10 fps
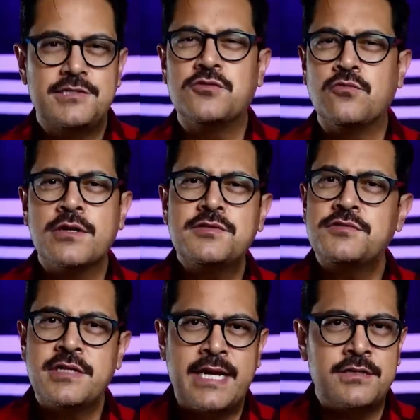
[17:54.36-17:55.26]
So
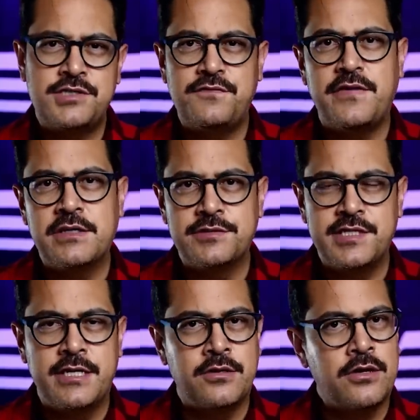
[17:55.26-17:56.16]
Russell's analogy fails
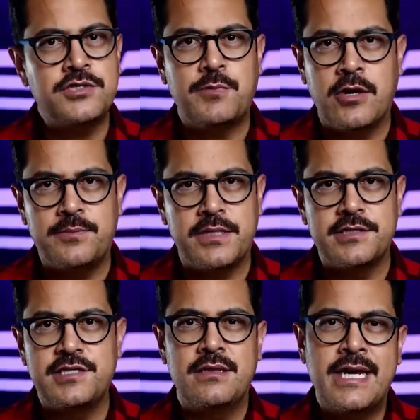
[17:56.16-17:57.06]
in large part
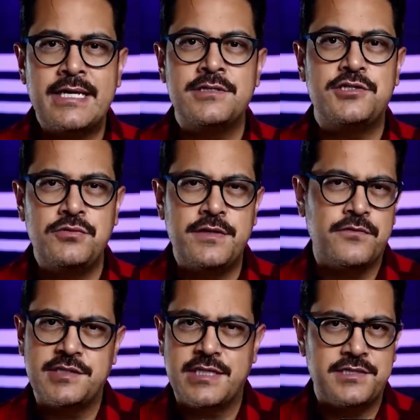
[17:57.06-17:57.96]
because it likens two
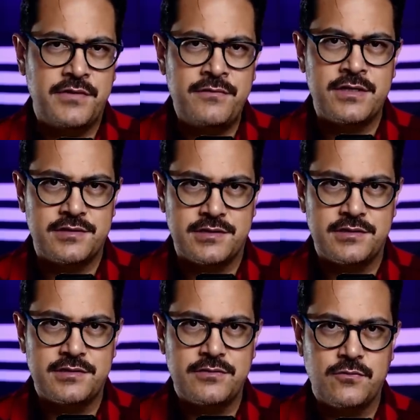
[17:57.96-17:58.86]
different sets of
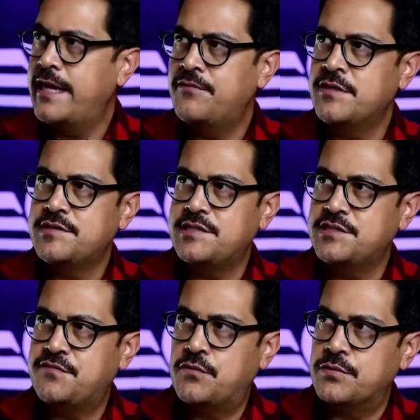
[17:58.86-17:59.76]
evidences.
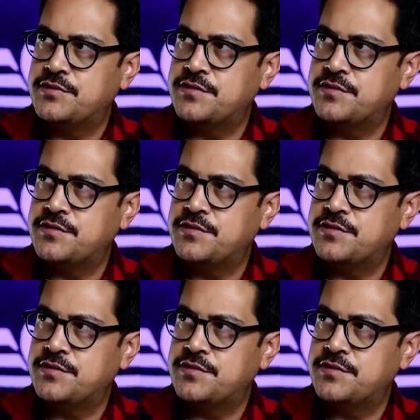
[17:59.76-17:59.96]
Evidences for